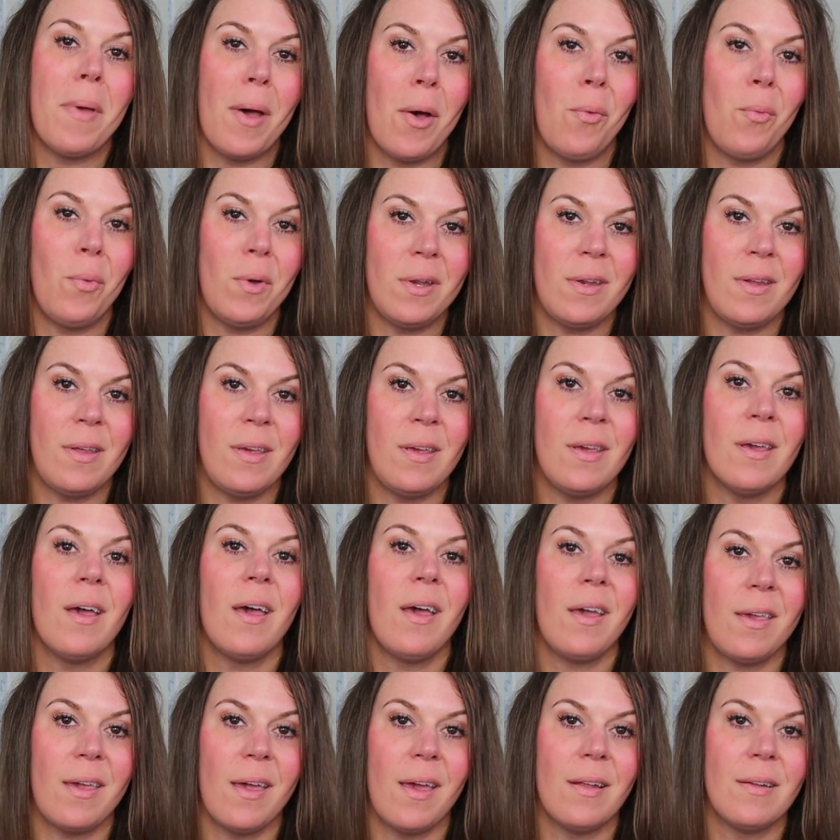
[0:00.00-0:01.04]
Mount Whitney
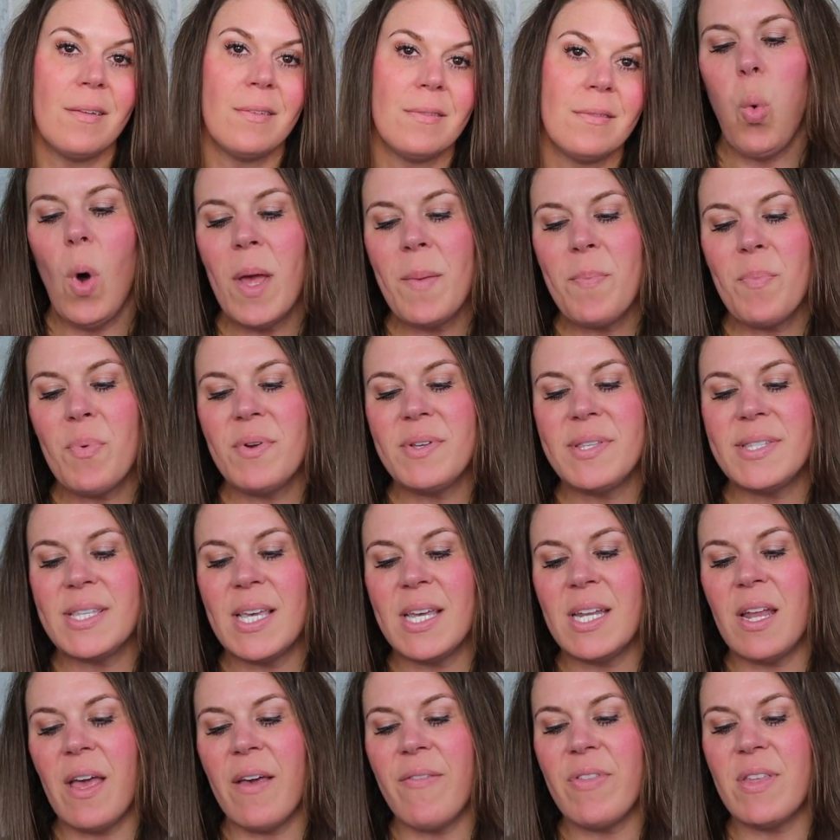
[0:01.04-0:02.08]
again. What
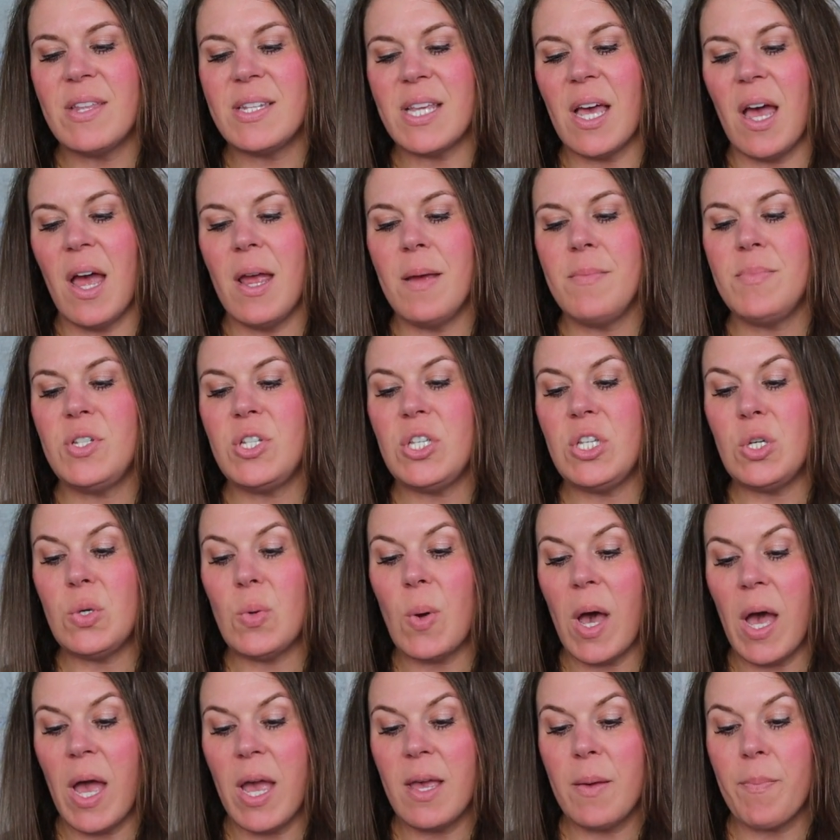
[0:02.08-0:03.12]
percent of the time do you
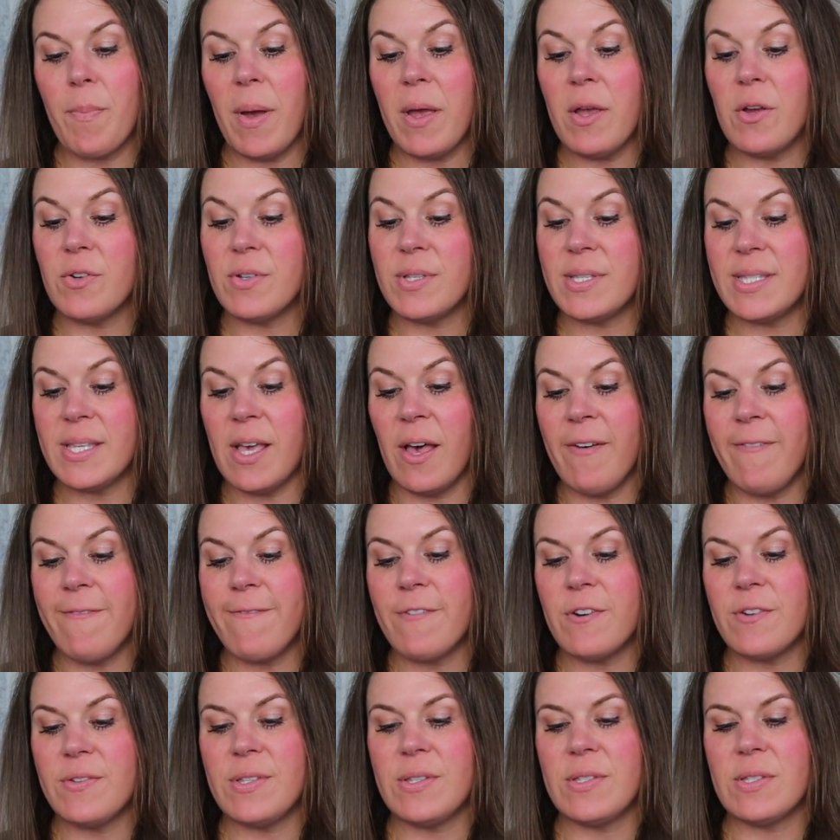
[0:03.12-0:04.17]
hike by yourself
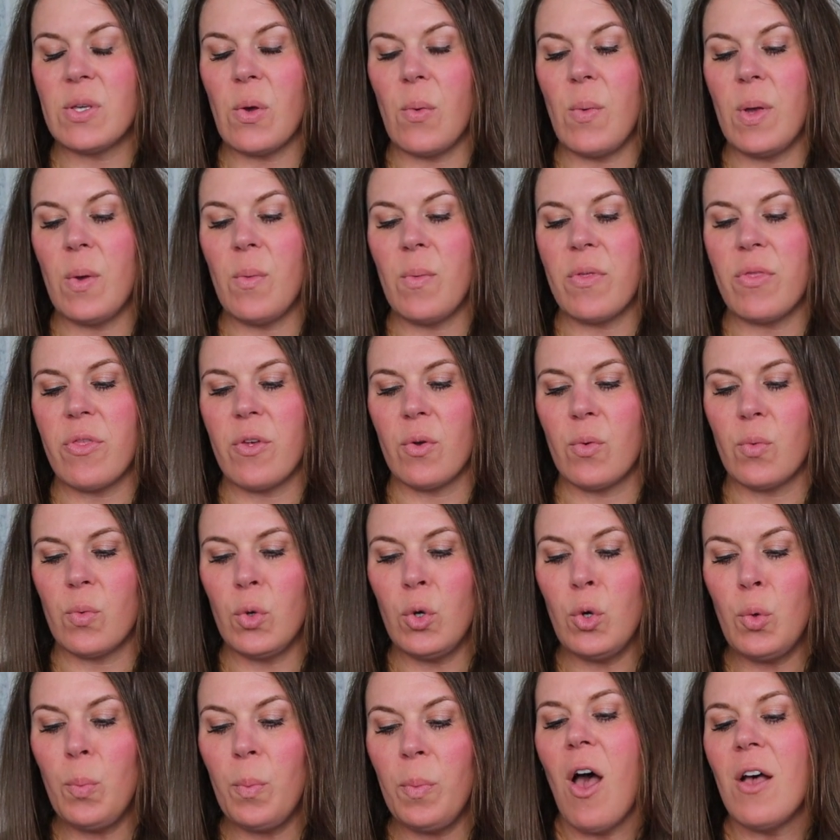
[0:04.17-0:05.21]
versus going with a
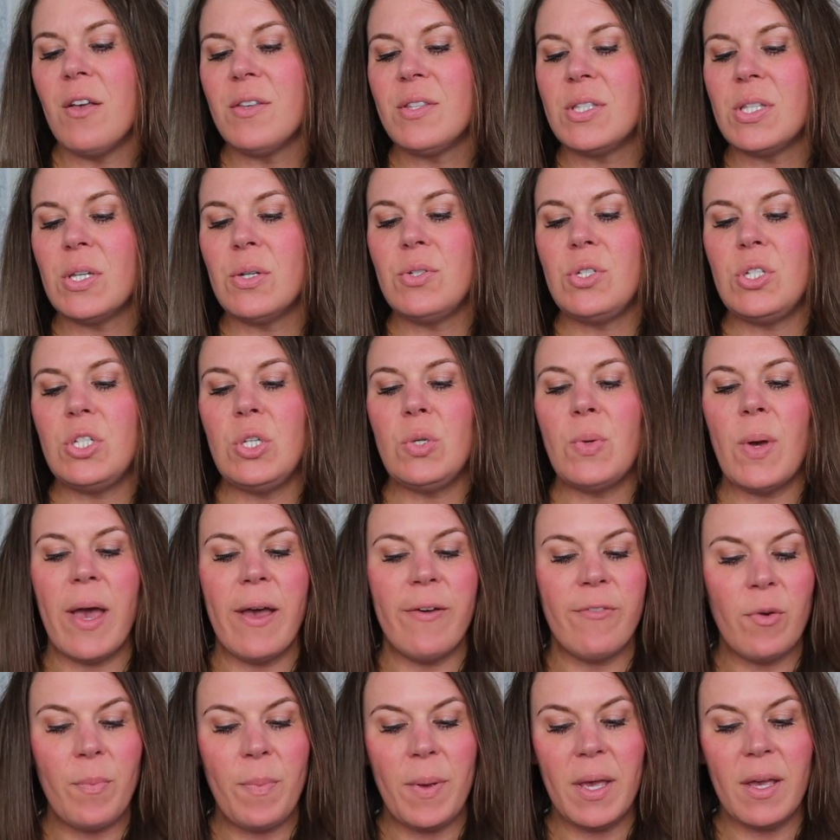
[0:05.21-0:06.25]
group? Also, do you
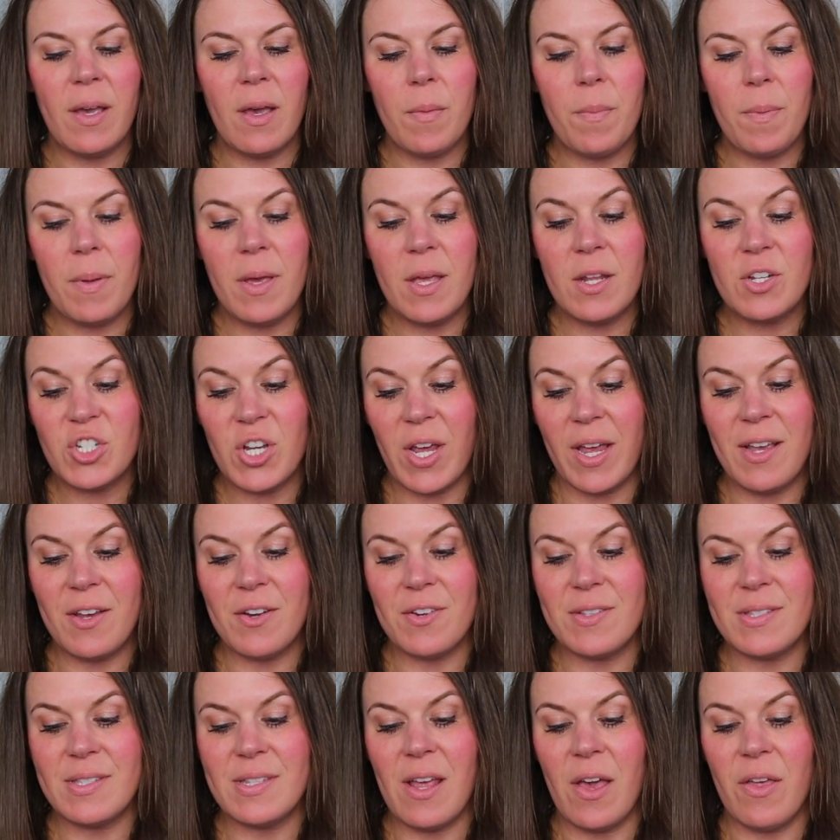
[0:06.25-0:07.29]
ever pick up
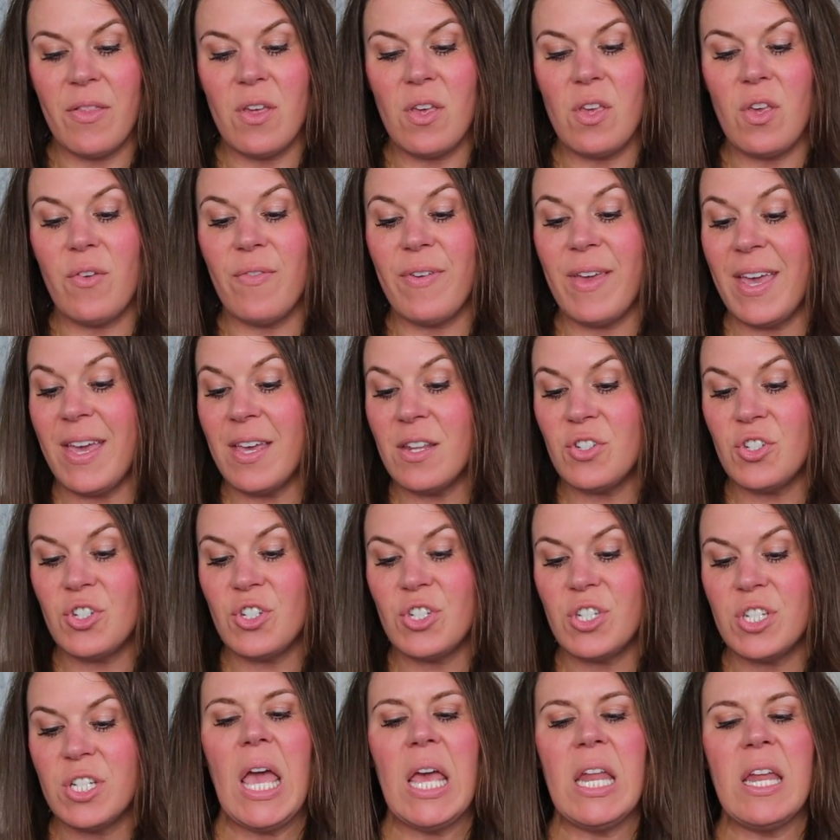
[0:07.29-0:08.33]
hitchhikers now that you've
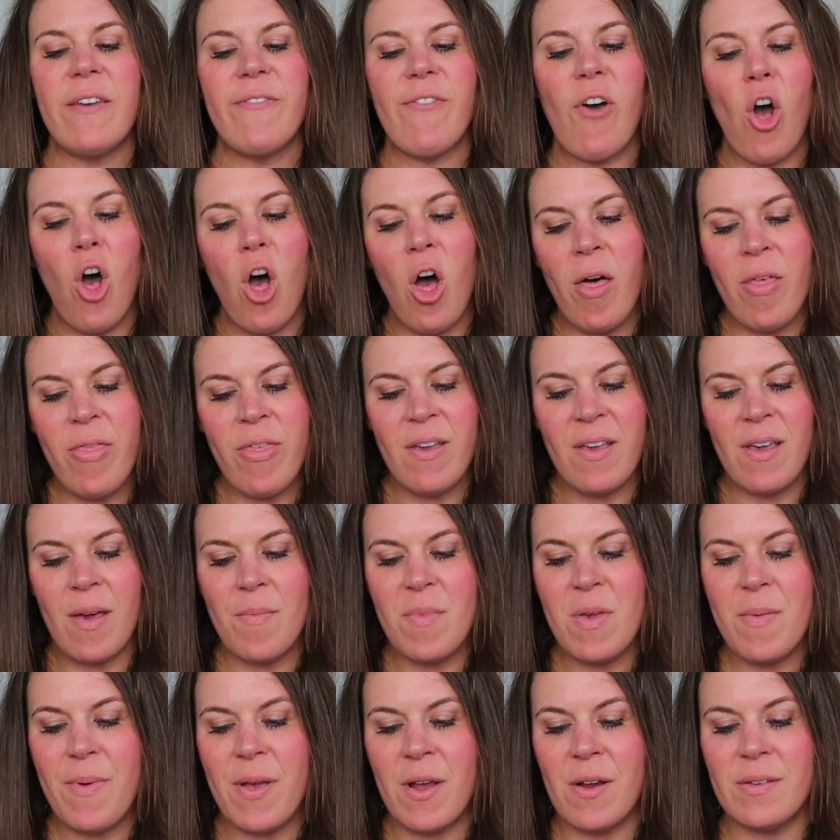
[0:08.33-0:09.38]
hitched? And if all the
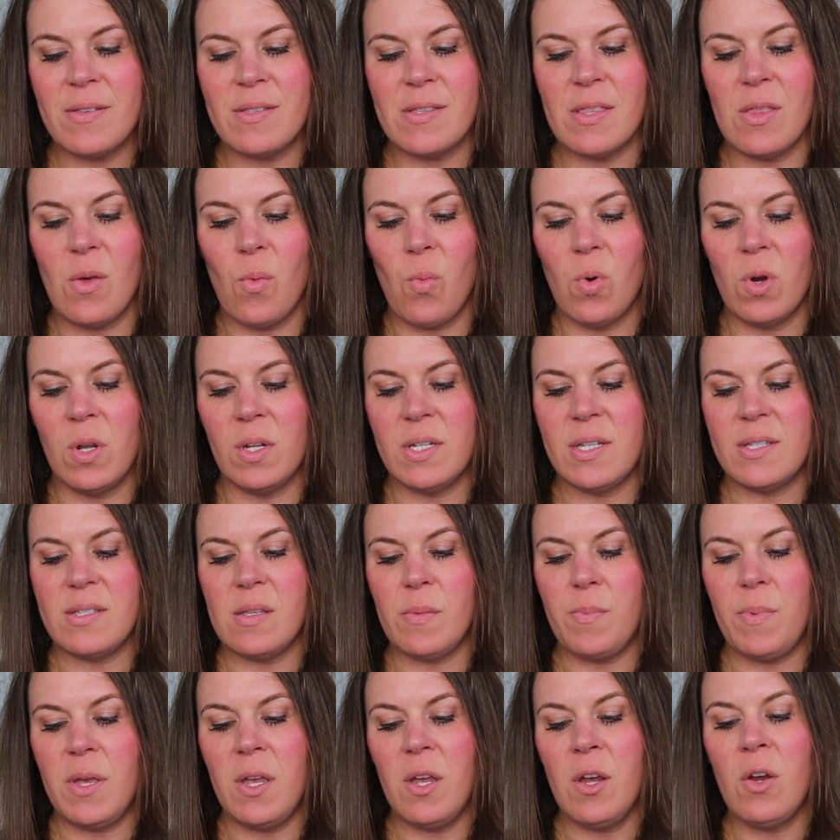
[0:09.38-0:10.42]
gummy bears in the world
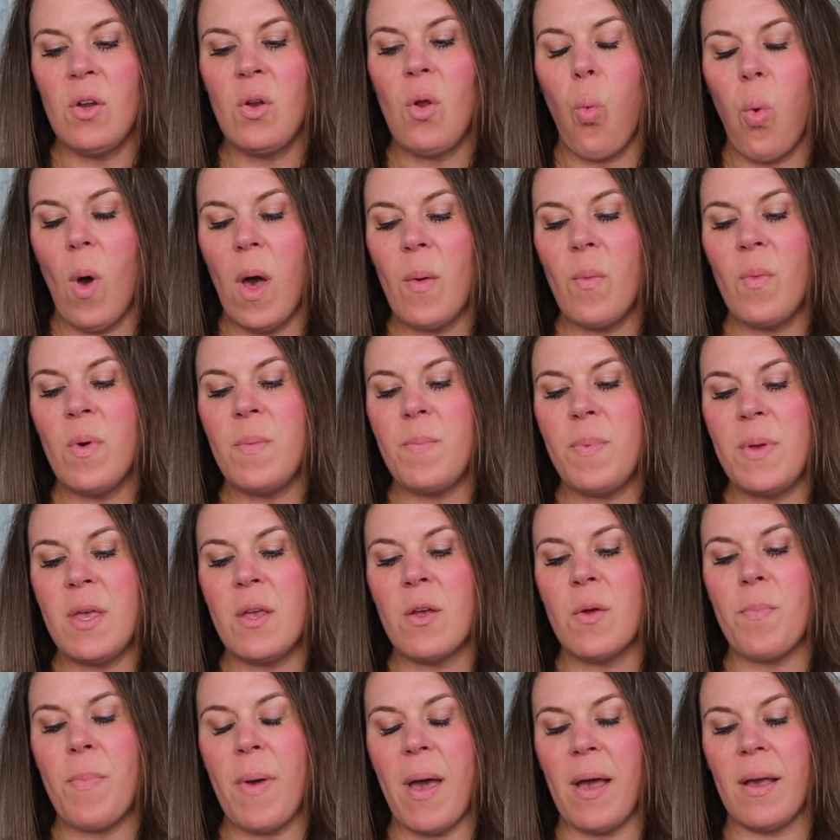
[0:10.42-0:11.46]
disappeared, what would be
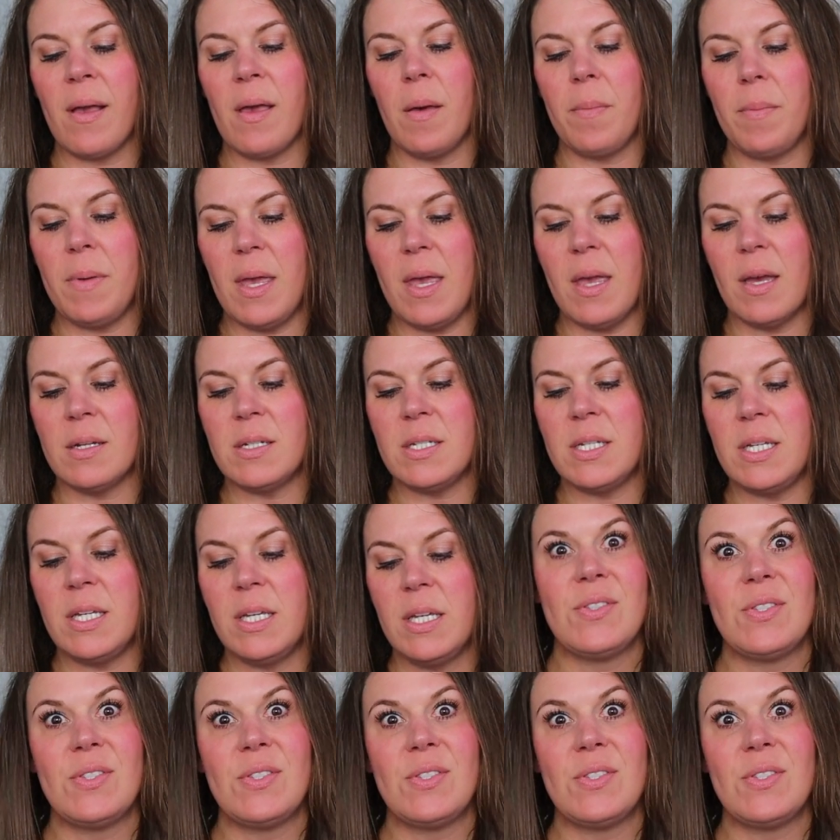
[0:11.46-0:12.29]
your backup candy?